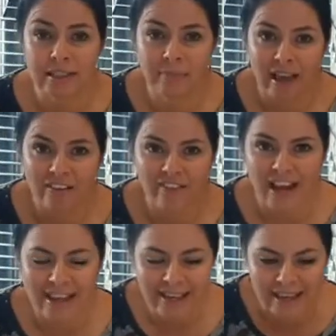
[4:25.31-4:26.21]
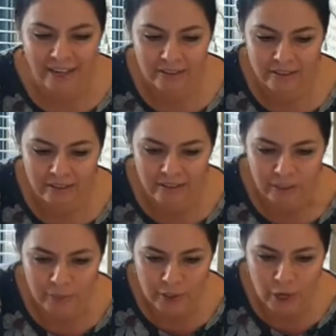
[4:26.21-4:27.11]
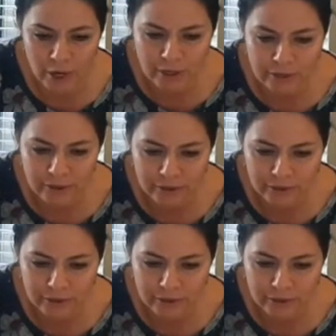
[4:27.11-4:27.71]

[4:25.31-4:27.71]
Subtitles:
tea bag fly again? Here we go.